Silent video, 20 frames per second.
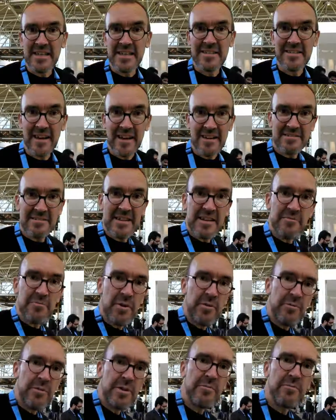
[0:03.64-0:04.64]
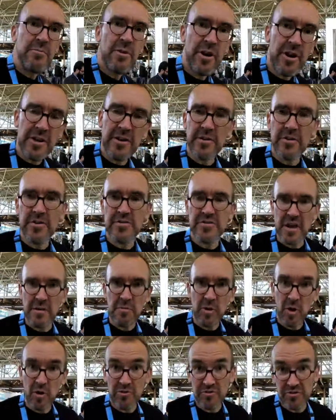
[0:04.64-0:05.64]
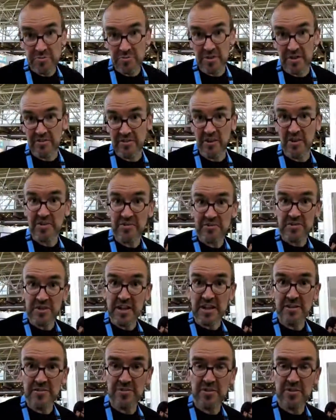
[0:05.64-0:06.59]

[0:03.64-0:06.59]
It's actually, we're working on the same concept as last year,